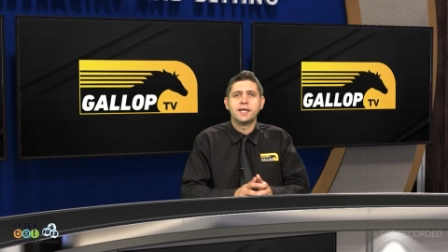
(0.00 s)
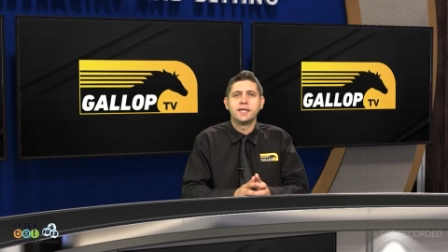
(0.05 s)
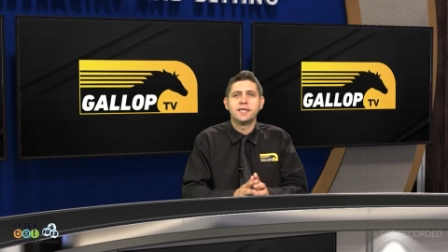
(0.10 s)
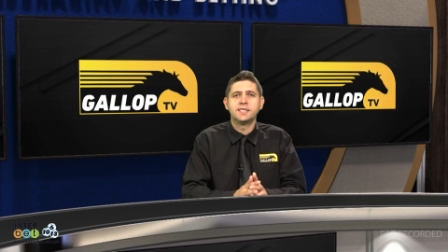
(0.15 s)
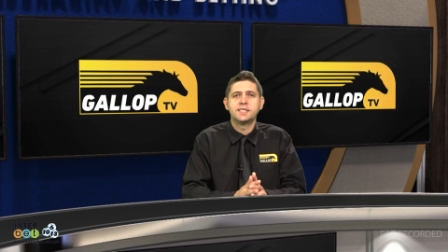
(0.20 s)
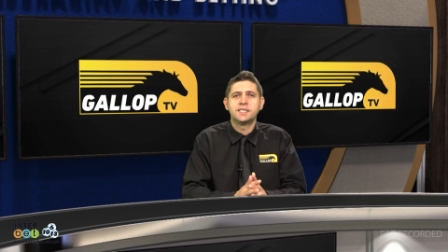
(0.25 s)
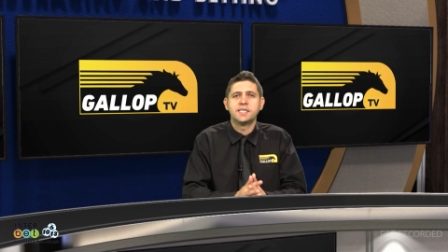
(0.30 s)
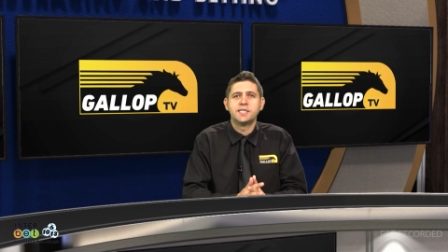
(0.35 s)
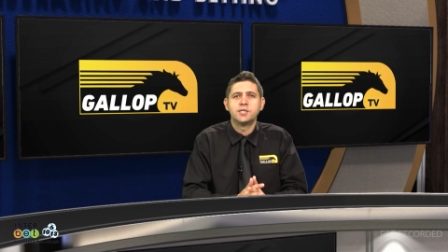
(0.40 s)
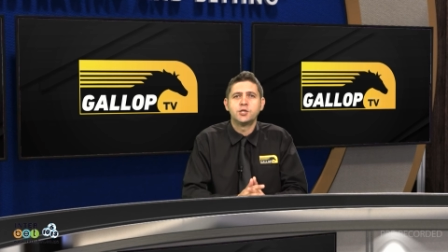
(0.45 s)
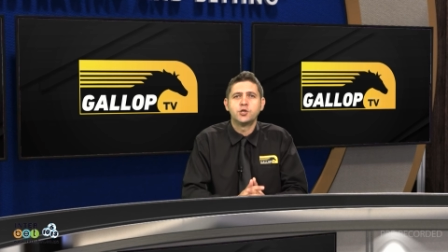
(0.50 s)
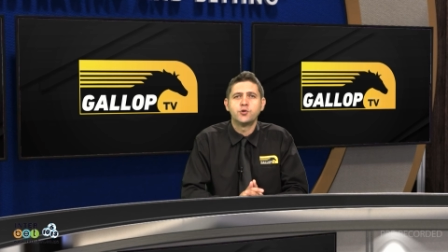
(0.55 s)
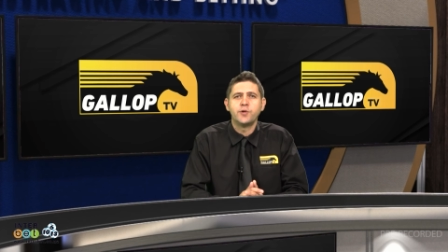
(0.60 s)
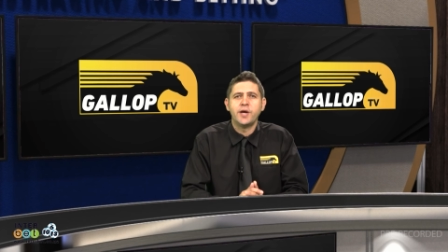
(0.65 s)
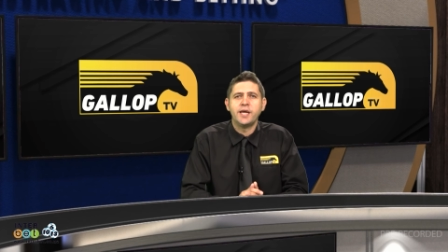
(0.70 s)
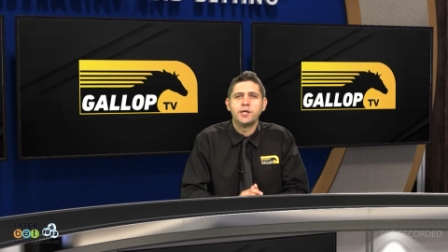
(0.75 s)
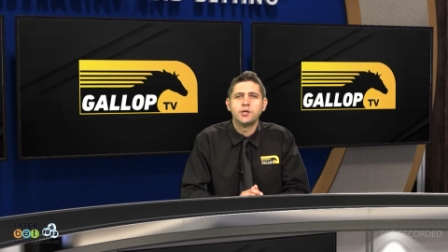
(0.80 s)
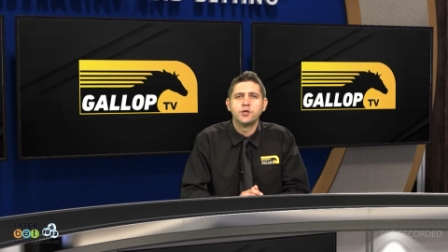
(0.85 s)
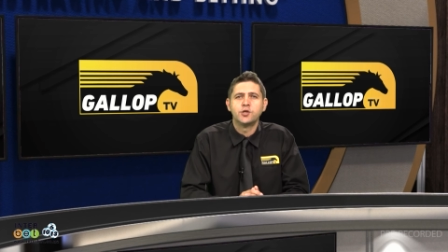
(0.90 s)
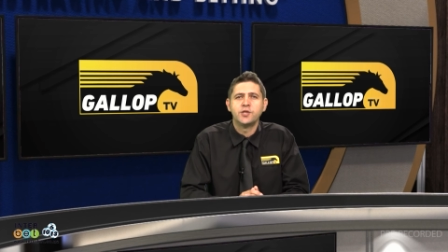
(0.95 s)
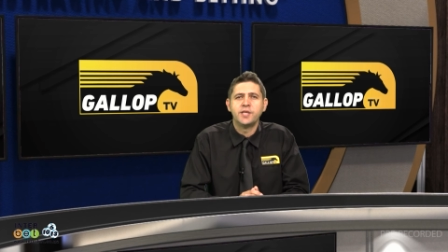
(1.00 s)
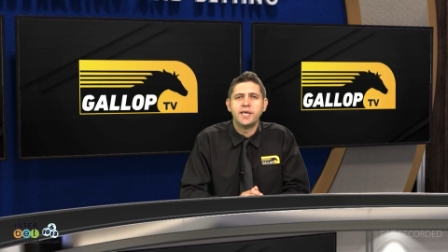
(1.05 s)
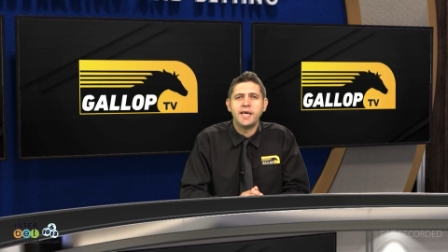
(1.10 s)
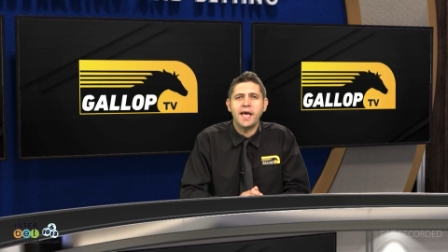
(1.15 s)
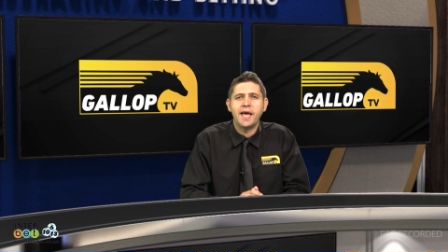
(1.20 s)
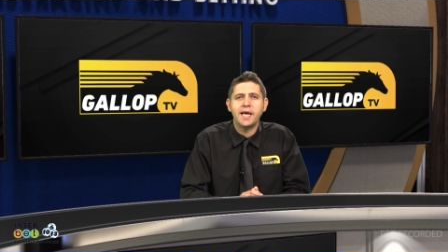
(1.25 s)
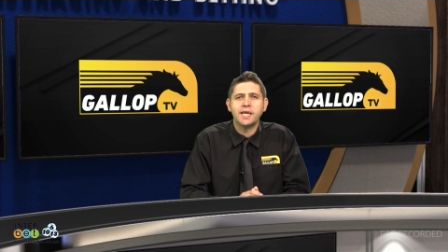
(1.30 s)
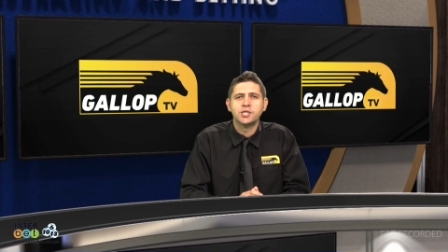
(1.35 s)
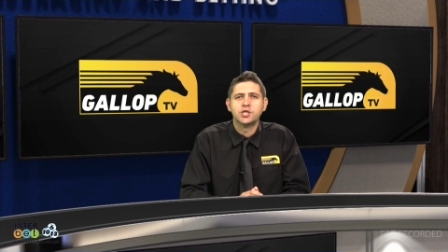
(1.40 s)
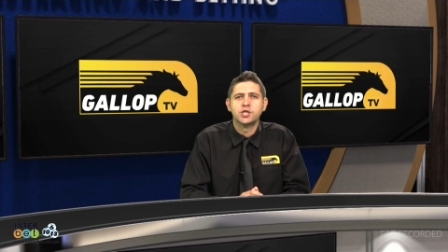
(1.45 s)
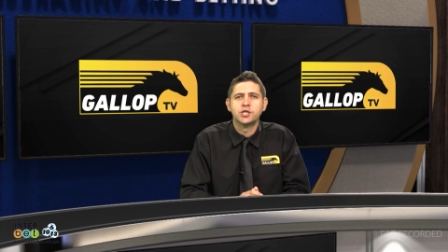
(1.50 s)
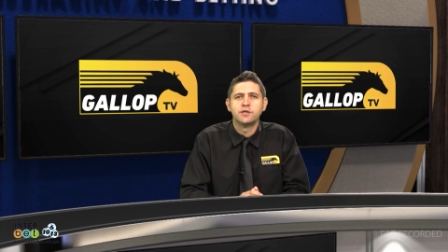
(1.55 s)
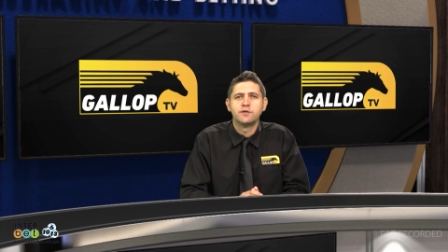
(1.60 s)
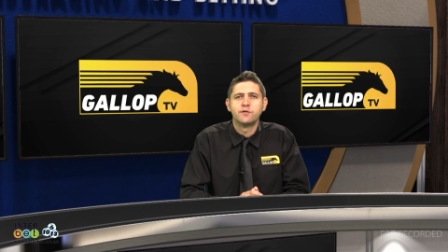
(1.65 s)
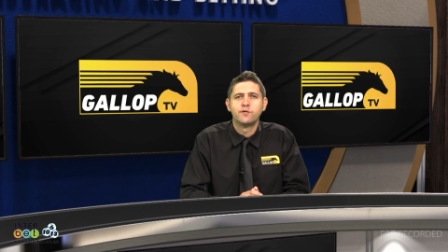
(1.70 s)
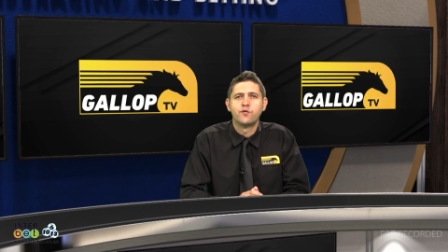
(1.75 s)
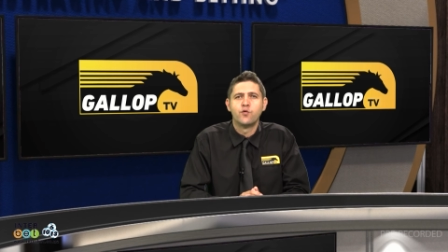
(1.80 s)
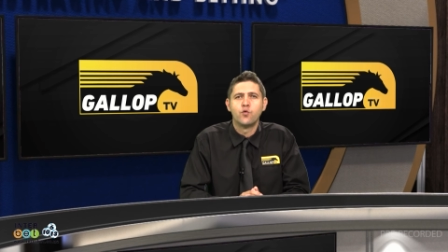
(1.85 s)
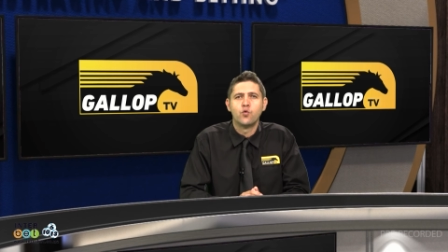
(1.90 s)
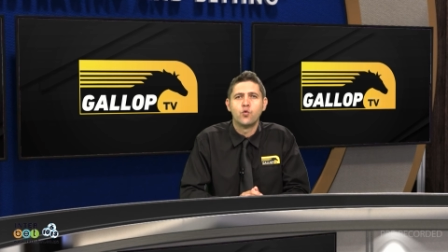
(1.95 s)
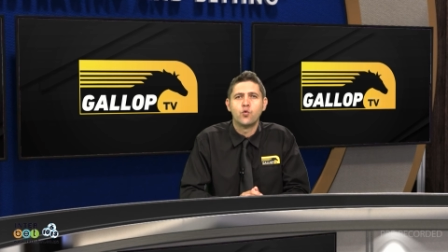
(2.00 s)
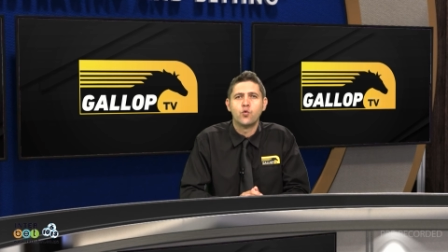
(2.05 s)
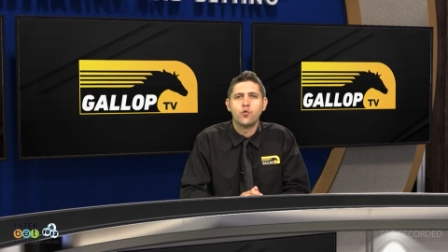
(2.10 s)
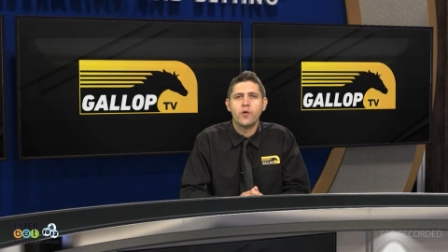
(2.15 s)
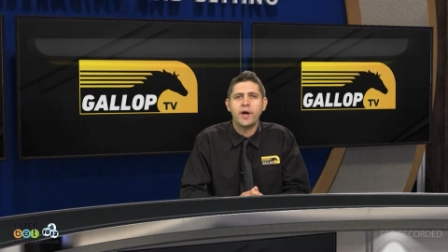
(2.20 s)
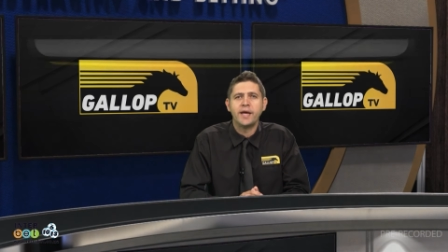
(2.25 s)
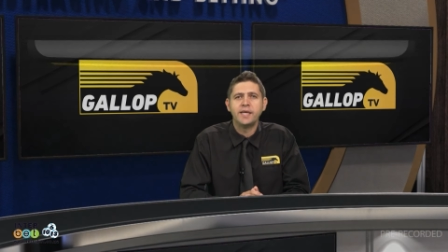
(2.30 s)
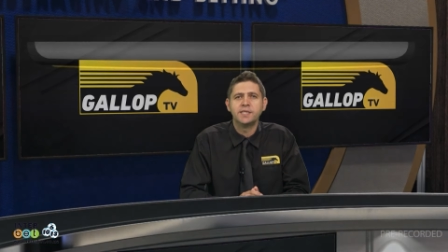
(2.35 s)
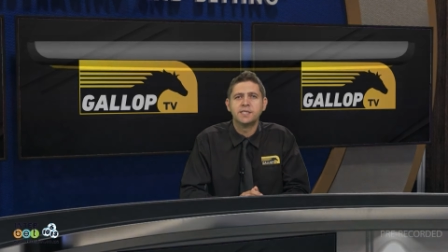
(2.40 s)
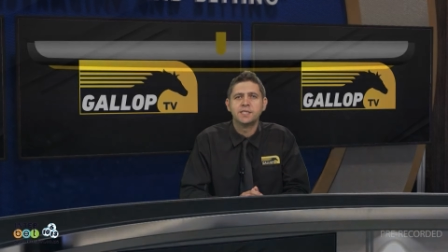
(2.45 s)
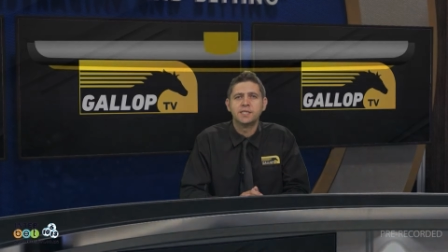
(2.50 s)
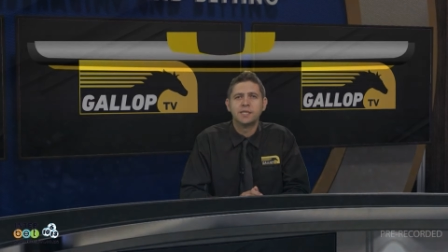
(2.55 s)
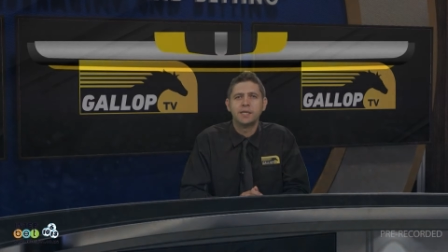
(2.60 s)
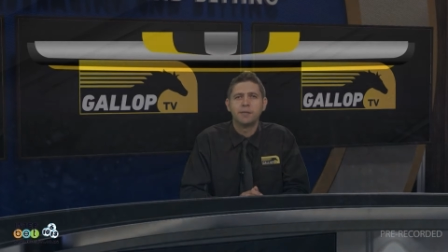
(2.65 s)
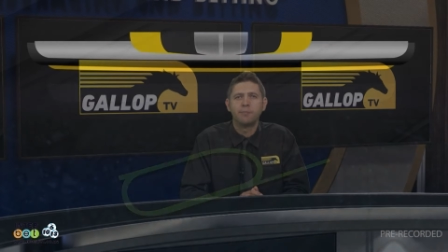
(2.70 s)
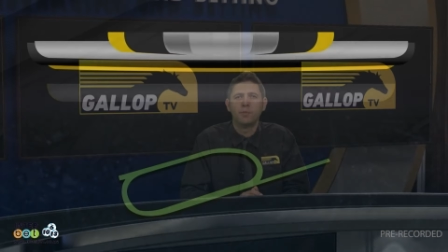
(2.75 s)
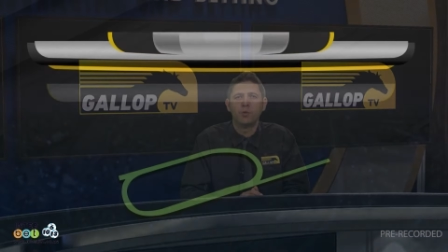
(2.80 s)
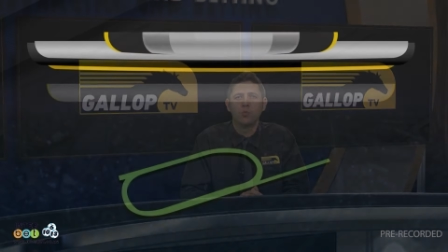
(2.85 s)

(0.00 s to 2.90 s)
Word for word: let's get straight into the action for race number